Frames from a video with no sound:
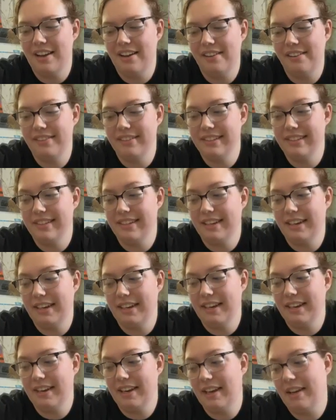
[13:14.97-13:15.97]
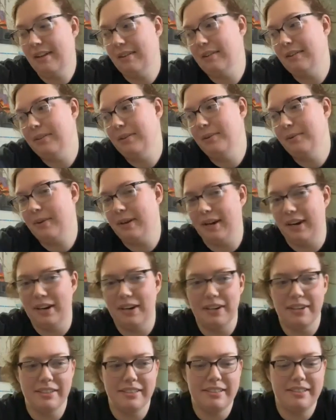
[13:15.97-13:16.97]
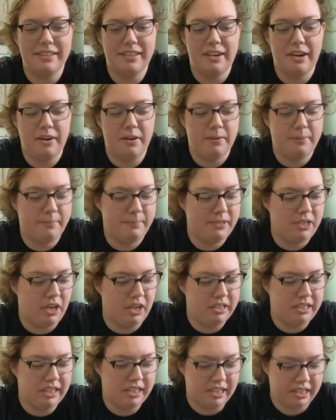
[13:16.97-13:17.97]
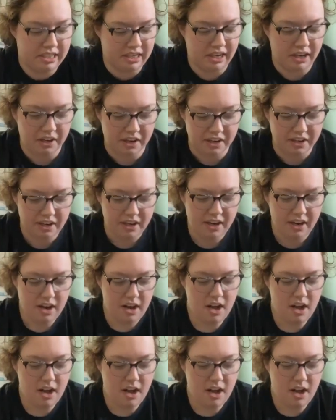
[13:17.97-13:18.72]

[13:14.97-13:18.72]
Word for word: I was like, hell, who cares? You know, toss it in there.